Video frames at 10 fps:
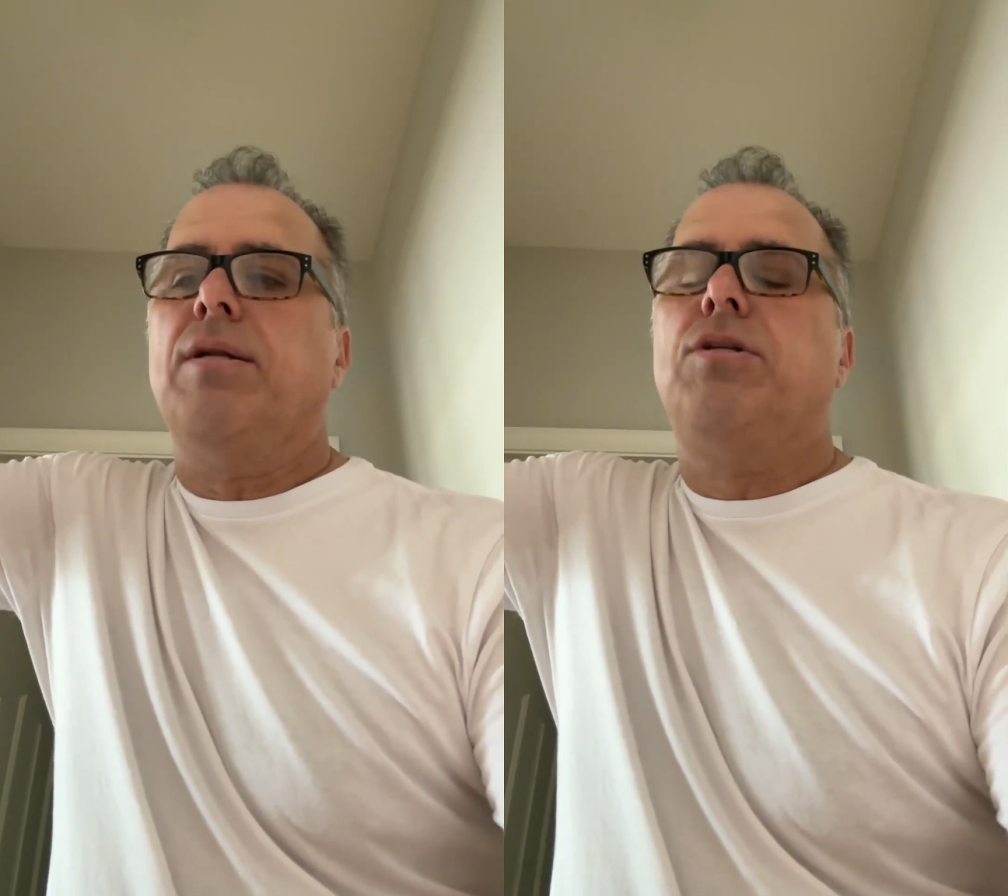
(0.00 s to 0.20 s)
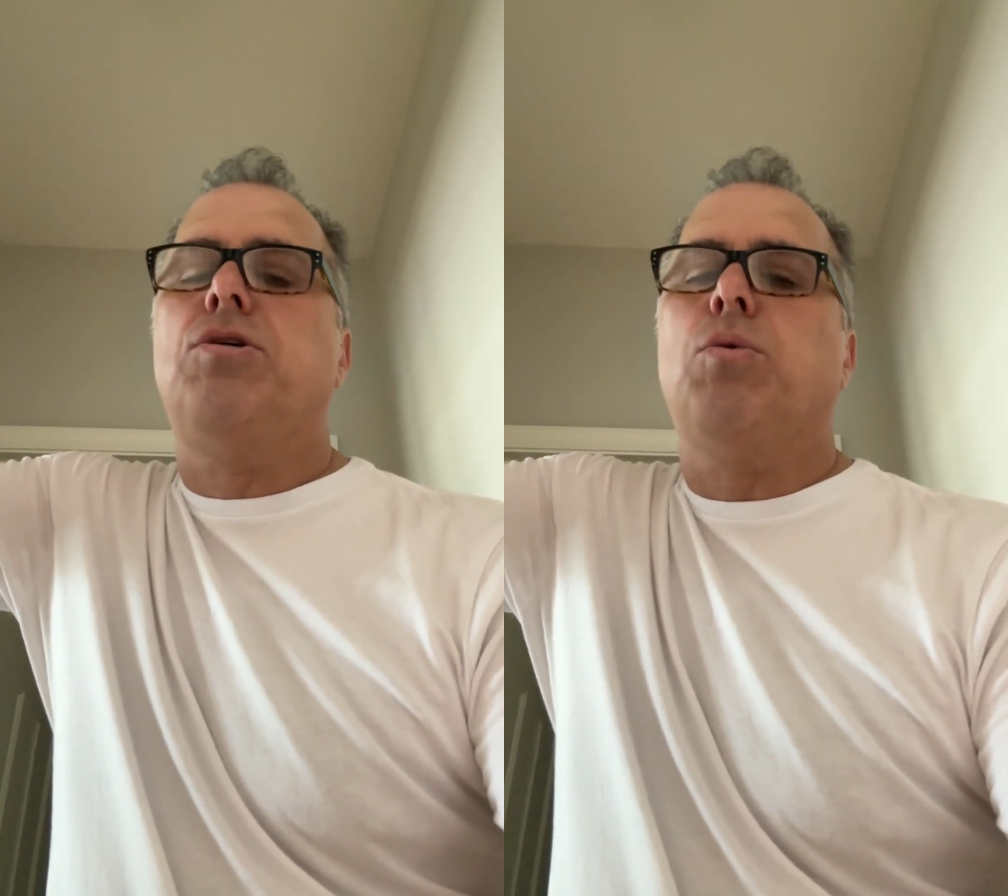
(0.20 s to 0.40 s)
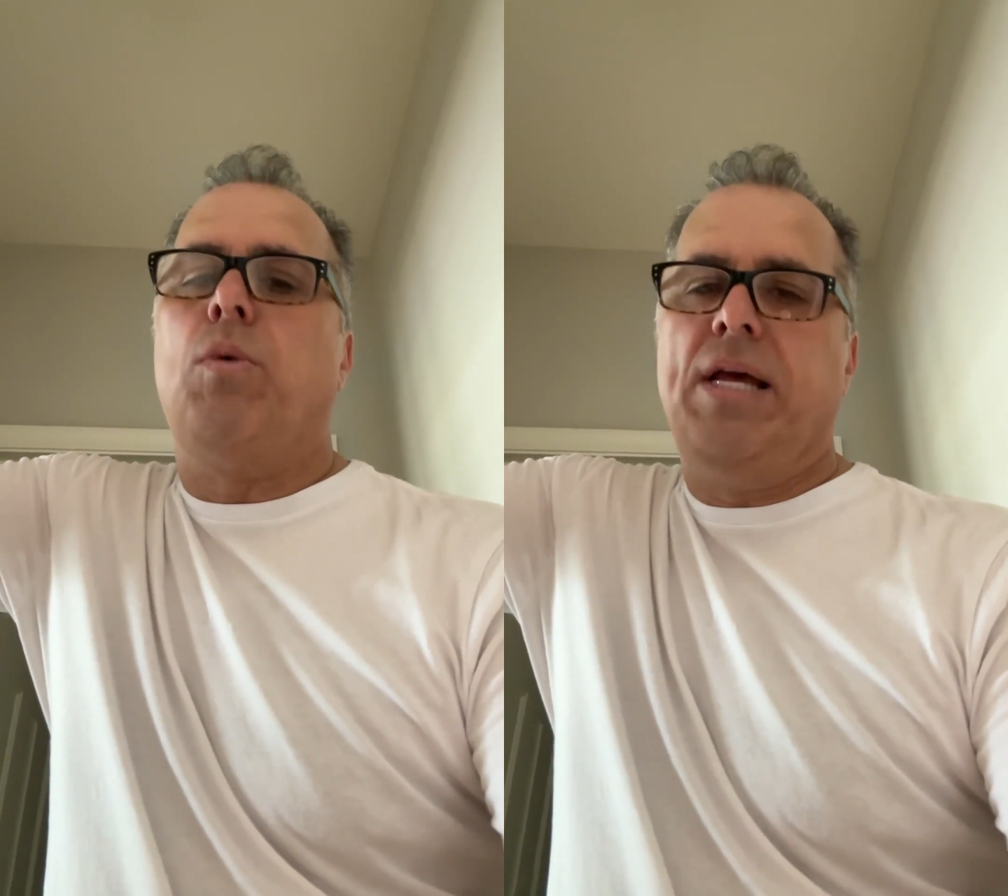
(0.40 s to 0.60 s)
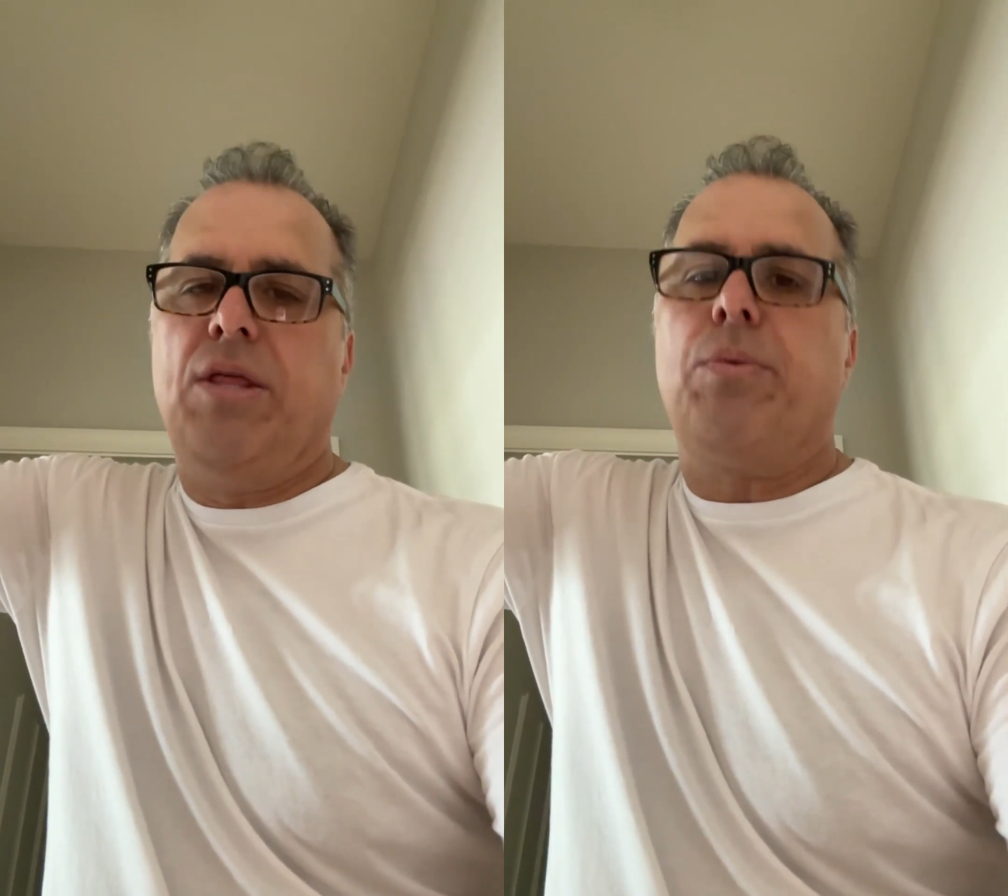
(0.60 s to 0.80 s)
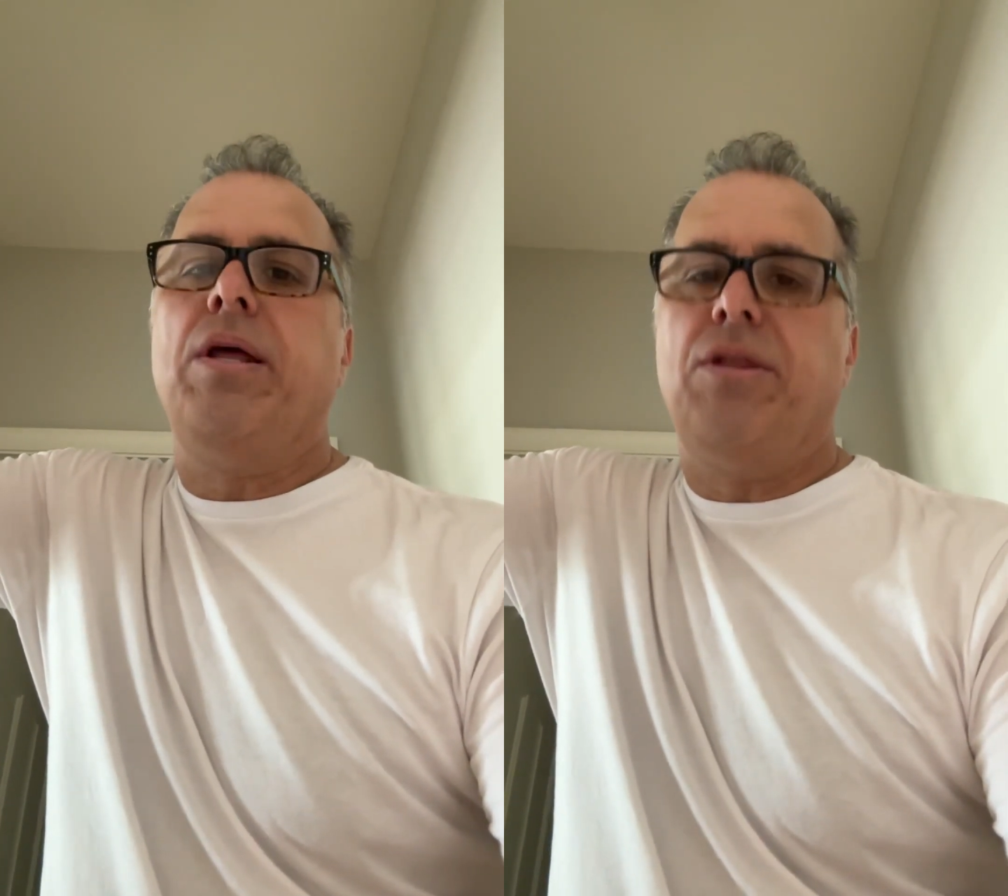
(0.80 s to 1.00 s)

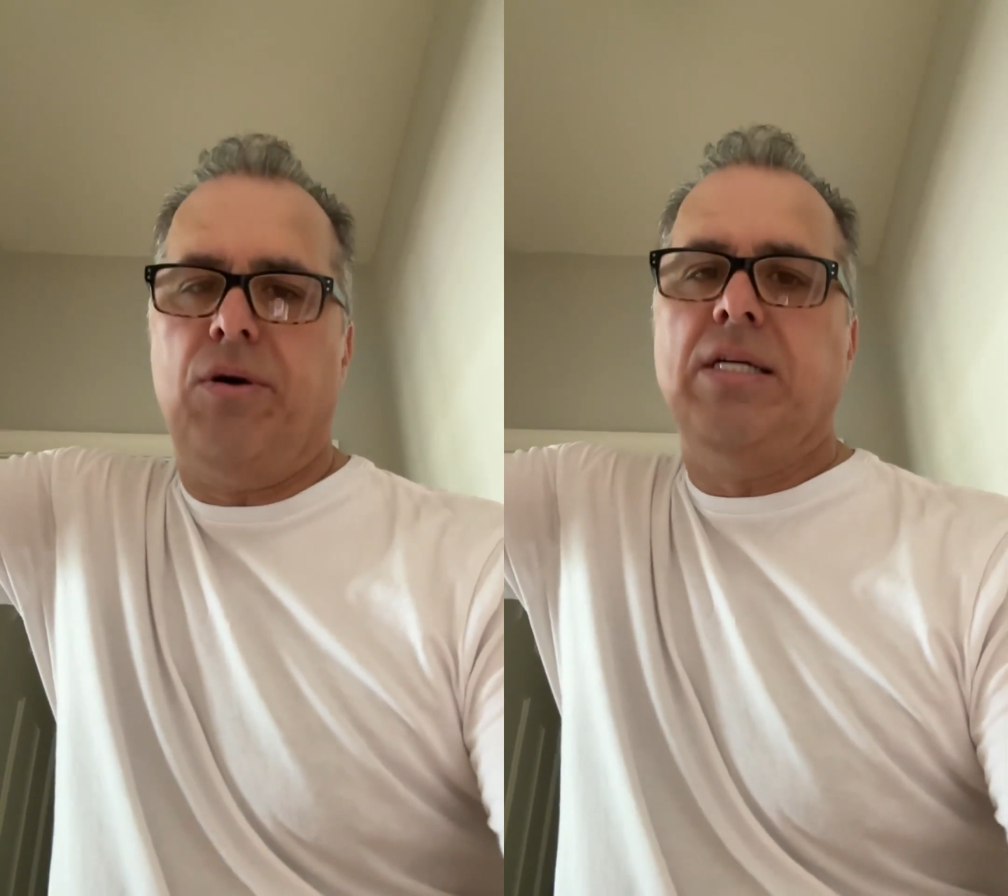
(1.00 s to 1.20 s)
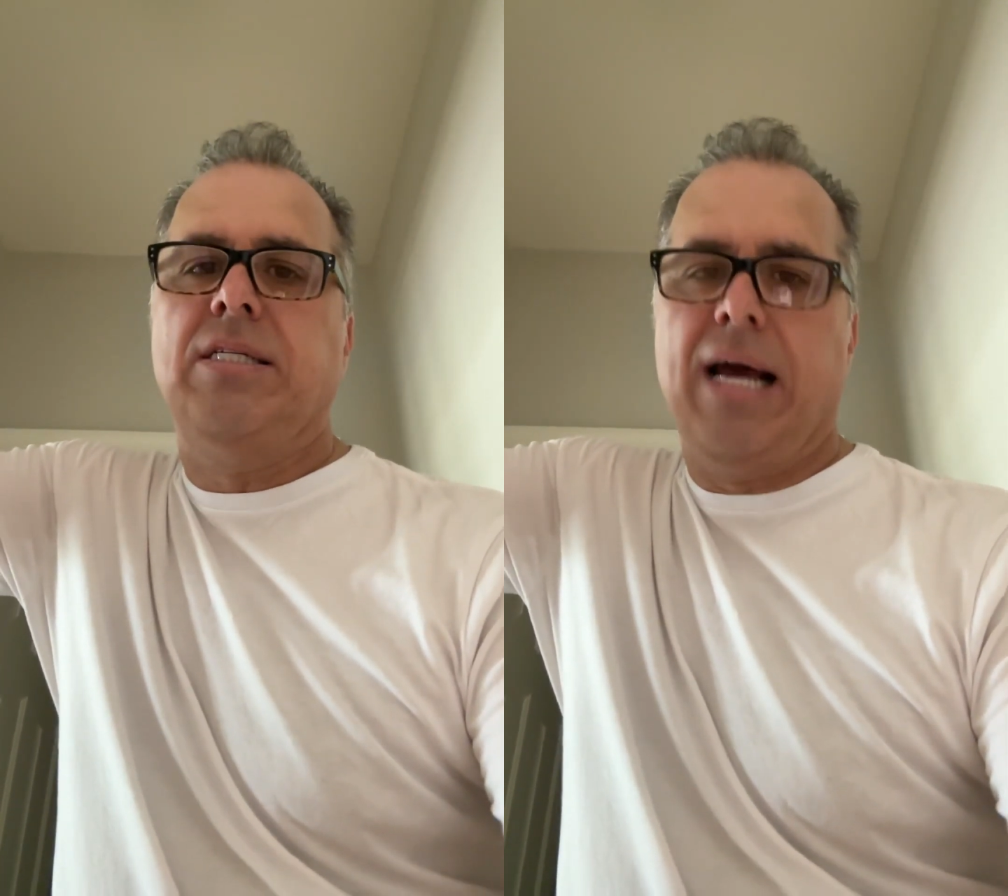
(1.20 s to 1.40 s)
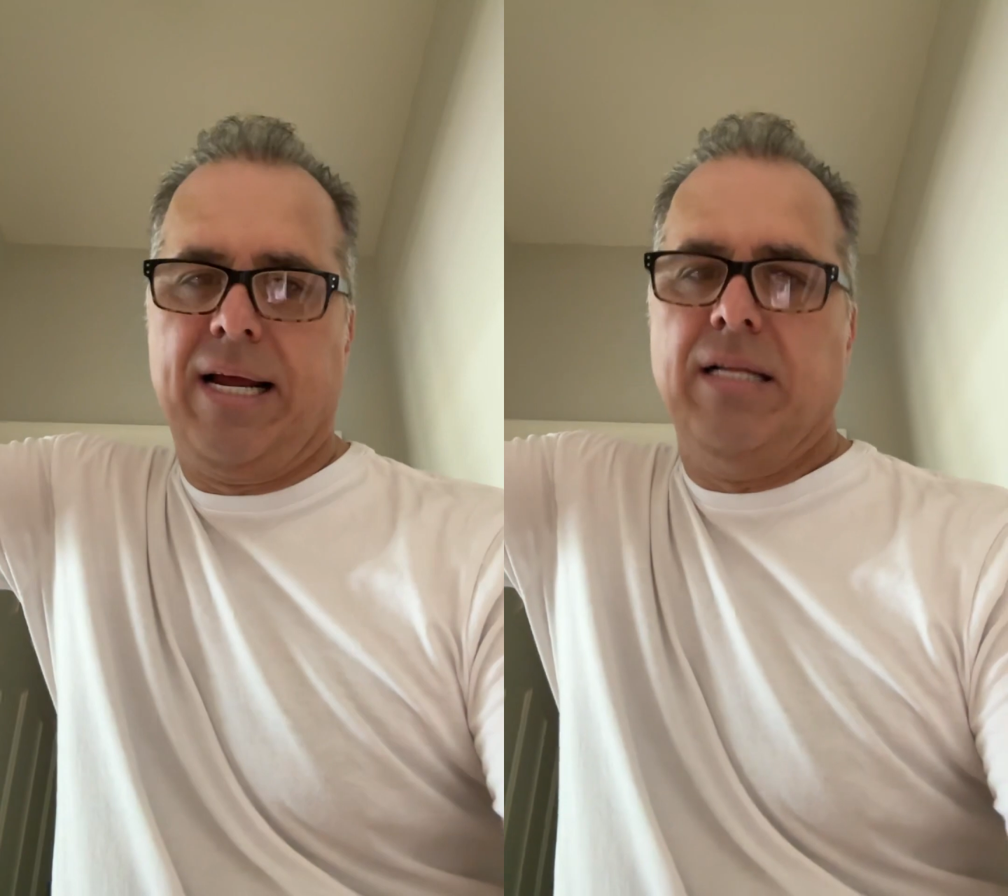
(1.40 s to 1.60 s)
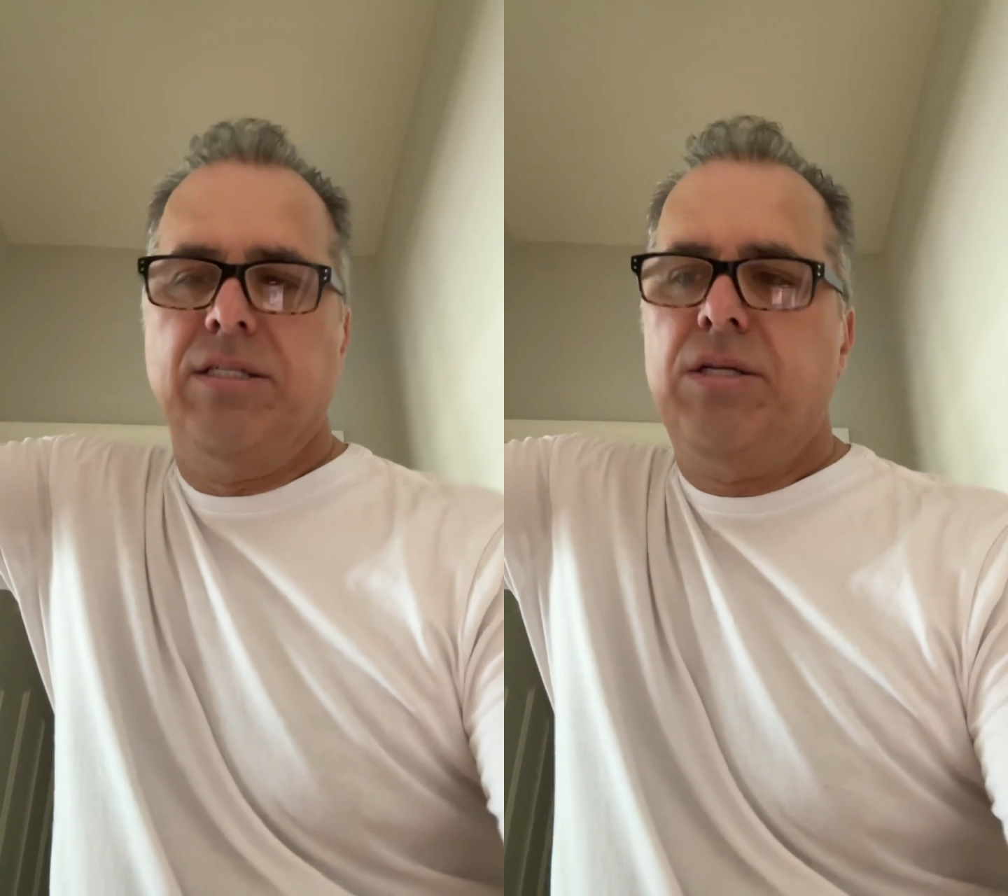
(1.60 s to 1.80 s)
23, 30 seconds.